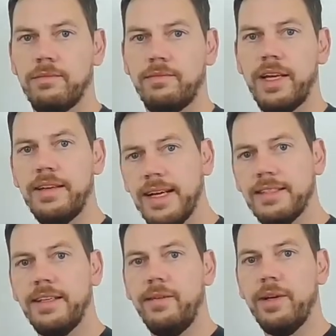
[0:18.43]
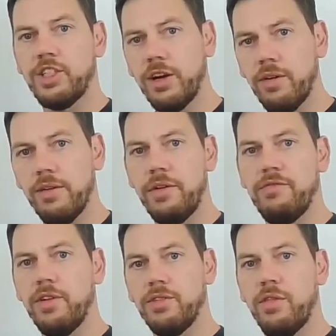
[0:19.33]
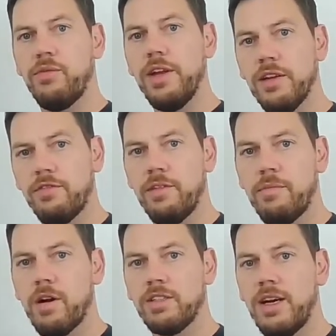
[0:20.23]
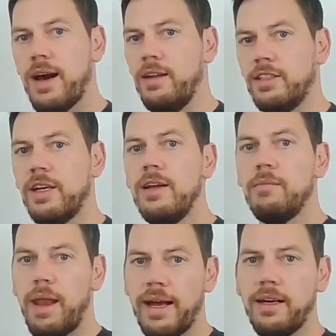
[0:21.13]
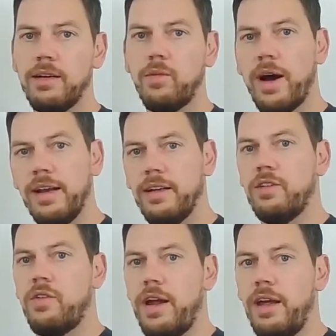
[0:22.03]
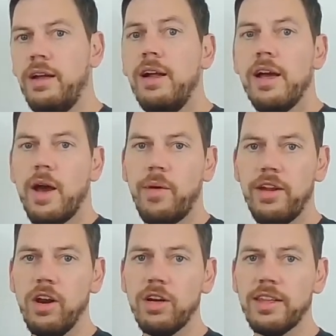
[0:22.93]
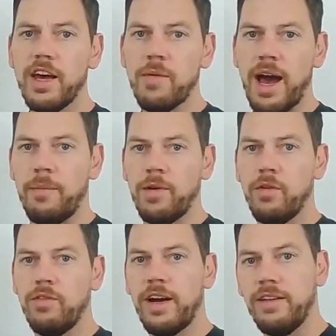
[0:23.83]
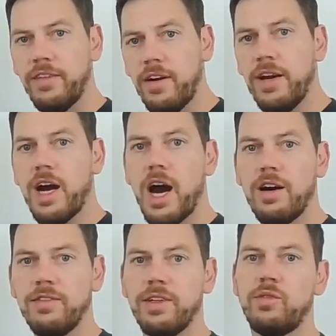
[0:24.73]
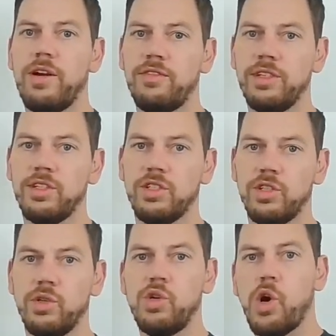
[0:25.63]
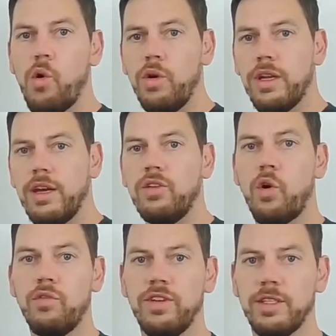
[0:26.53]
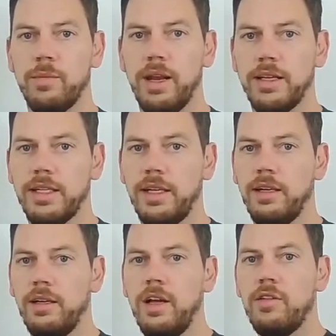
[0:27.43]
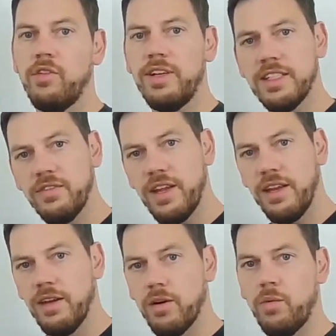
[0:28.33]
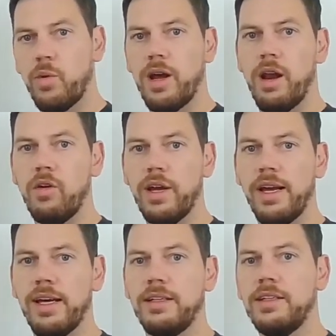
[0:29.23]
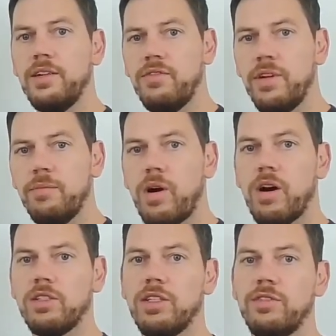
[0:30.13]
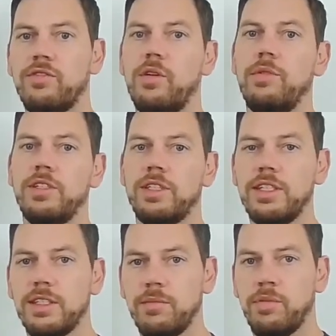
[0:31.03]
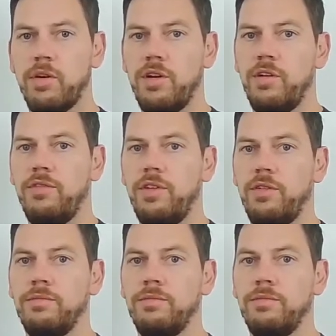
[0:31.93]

In testing, we generally refer to three different box colors: black, white, and gray. And when you look them up, you will find very often references to code and code visibility. For this video, we are looking at the different boxes from a system point of view.